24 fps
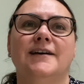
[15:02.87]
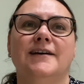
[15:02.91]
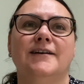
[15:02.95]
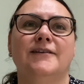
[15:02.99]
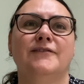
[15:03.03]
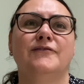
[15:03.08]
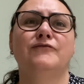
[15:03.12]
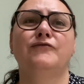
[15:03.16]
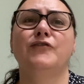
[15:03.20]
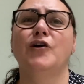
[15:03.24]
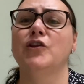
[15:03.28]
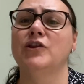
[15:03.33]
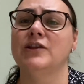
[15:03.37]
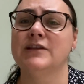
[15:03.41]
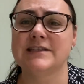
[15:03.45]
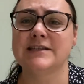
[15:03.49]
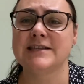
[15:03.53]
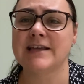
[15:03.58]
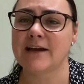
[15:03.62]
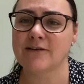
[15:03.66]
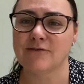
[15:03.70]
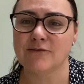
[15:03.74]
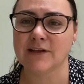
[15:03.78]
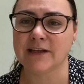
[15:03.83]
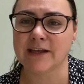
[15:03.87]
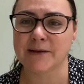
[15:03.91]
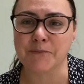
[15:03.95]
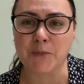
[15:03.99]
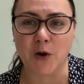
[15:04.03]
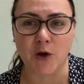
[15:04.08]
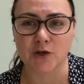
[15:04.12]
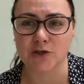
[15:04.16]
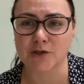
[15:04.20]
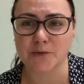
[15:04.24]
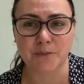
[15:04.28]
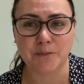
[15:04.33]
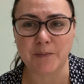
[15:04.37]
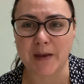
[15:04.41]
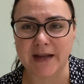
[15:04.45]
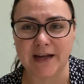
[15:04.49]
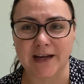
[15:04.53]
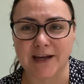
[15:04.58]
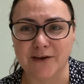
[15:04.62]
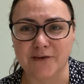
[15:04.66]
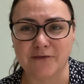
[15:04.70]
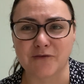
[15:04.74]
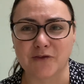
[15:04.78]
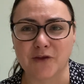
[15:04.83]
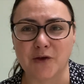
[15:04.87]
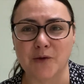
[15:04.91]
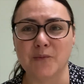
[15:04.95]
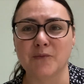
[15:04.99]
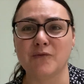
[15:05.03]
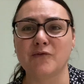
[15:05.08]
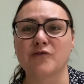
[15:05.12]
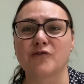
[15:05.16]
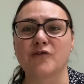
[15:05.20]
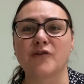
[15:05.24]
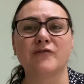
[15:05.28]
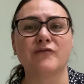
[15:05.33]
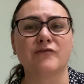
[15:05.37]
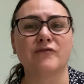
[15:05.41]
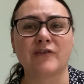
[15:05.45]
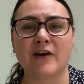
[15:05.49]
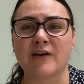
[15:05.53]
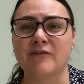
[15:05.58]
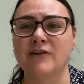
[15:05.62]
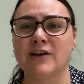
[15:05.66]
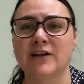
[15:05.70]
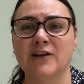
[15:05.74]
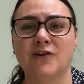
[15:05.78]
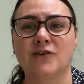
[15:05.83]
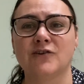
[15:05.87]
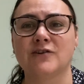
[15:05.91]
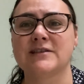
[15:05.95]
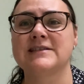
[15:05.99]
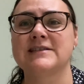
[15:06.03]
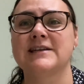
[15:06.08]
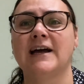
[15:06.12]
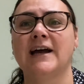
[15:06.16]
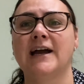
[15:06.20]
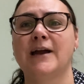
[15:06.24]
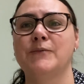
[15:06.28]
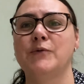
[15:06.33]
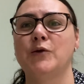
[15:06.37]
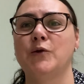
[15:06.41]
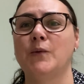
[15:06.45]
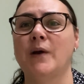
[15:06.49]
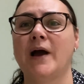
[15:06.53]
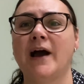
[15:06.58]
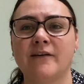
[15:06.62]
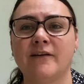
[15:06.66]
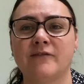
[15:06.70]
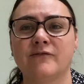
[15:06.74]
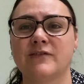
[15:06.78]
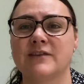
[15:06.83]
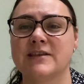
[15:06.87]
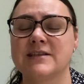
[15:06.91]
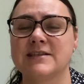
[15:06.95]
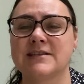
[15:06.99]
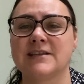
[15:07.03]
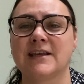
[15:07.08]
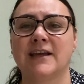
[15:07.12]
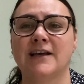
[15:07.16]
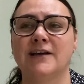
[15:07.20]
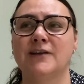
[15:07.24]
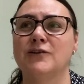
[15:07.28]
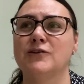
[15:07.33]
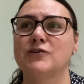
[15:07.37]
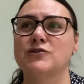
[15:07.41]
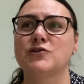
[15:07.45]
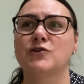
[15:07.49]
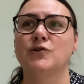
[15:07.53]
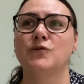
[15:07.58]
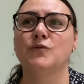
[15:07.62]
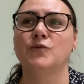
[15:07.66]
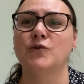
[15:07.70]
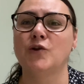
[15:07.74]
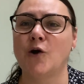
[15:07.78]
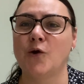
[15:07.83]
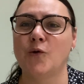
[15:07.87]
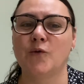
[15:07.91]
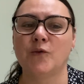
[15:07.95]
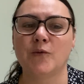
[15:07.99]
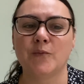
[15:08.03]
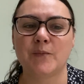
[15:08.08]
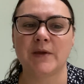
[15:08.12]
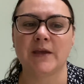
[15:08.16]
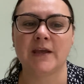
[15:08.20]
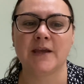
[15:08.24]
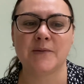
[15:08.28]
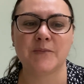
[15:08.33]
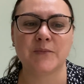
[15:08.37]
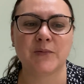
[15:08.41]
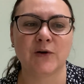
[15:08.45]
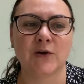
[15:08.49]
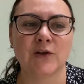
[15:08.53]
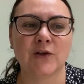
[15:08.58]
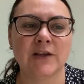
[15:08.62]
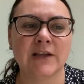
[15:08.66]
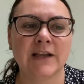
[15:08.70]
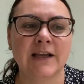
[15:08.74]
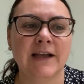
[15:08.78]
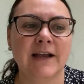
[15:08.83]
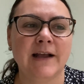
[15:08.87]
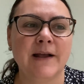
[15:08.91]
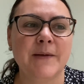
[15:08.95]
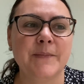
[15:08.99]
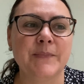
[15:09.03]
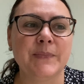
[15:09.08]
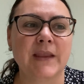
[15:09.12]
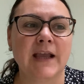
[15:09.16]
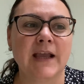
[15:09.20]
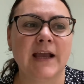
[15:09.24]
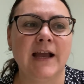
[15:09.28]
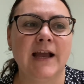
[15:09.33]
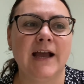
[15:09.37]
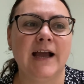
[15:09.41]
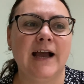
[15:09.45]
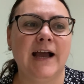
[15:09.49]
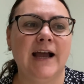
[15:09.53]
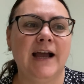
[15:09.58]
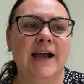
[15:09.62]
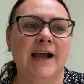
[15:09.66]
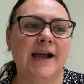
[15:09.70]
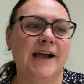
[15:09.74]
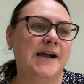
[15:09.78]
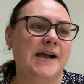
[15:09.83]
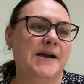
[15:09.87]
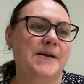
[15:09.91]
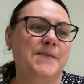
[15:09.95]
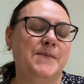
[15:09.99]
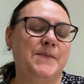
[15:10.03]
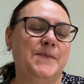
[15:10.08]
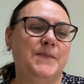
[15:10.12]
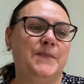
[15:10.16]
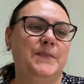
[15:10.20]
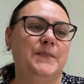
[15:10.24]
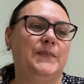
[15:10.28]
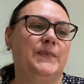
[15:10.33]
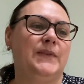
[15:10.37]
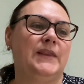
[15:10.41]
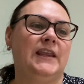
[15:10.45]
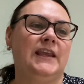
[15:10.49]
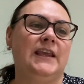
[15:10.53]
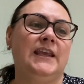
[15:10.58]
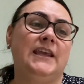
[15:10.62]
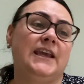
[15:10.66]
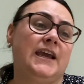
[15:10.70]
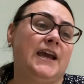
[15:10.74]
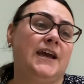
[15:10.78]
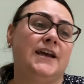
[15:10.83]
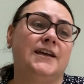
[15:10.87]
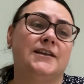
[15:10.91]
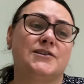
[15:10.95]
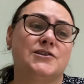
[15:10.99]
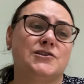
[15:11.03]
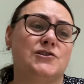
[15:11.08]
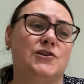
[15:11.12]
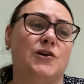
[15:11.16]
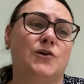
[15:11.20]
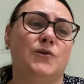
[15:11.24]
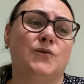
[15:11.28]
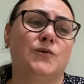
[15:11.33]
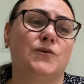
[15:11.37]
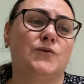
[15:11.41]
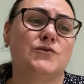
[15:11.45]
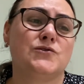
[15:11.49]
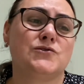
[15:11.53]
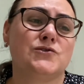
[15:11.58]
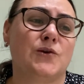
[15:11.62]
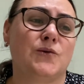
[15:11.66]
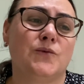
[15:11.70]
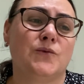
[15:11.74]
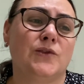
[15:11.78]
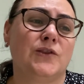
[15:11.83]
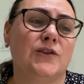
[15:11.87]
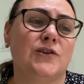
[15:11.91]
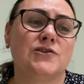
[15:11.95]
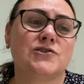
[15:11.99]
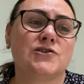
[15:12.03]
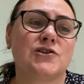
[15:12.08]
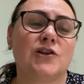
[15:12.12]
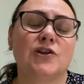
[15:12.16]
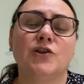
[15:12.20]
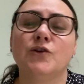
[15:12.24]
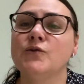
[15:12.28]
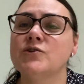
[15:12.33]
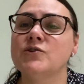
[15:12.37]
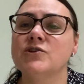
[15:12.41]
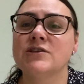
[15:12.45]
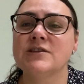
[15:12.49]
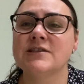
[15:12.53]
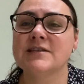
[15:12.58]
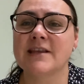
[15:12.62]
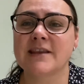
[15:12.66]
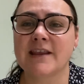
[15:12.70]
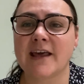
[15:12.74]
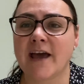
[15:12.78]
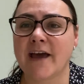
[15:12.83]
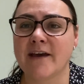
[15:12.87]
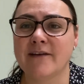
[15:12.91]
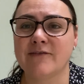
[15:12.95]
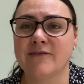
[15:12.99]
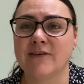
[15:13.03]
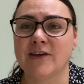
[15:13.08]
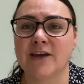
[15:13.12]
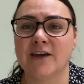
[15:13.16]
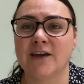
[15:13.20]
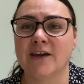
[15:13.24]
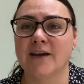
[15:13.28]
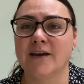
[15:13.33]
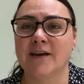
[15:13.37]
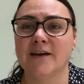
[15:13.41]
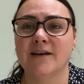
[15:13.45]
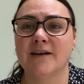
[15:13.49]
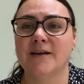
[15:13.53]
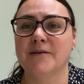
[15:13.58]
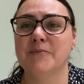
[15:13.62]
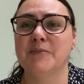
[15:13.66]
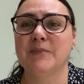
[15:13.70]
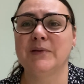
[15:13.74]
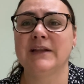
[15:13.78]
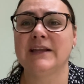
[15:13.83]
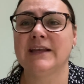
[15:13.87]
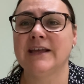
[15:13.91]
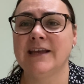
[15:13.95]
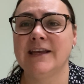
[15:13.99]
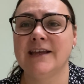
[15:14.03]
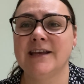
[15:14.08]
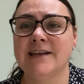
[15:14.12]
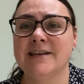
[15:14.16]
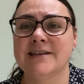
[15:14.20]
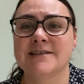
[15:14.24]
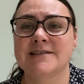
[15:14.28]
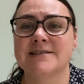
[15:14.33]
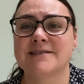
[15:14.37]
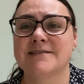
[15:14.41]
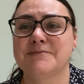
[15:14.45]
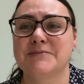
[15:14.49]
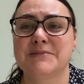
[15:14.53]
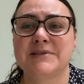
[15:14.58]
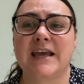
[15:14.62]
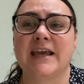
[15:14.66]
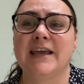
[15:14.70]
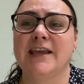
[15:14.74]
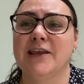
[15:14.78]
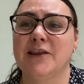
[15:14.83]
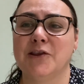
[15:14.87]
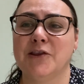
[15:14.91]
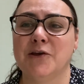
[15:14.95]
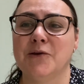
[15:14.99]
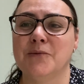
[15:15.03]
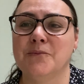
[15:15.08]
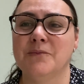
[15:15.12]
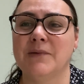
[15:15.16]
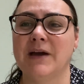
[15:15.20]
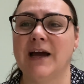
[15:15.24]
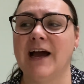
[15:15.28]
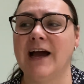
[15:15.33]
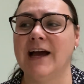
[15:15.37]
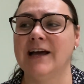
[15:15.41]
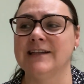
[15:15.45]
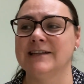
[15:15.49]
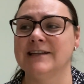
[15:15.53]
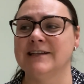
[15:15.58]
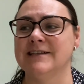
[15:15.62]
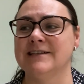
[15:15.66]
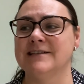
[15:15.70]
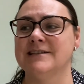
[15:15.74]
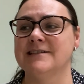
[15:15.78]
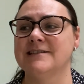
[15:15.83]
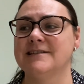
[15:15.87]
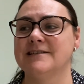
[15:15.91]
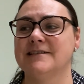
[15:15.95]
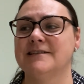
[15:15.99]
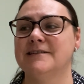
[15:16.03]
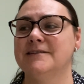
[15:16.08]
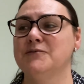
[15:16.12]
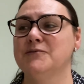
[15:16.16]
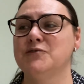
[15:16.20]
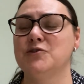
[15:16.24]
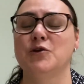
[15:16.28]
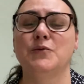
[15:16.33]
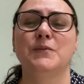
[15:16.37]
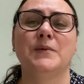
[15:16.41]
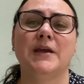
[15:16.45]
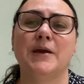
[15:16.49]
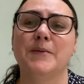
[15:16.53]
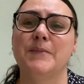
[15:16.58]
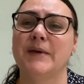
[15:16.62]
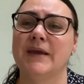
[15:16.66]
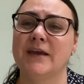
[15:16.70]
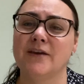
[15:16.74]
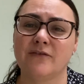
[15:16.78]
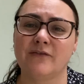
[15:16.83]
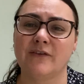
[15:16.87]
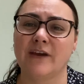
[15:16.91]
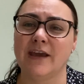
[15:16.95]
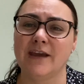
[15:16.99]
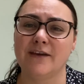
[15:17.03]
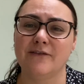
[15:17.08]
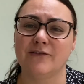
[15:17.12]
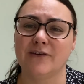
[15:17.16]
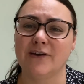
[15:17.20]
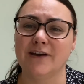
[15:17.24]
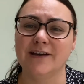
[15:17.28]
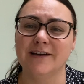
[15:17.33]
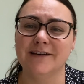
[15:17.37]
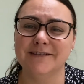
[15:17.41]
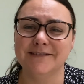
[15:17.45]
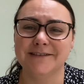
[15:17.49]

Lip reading: voluntarily, many of them, for a very long time, who have the skills, who know the people. So the solutions are there for you. Please take them and do me a big favour.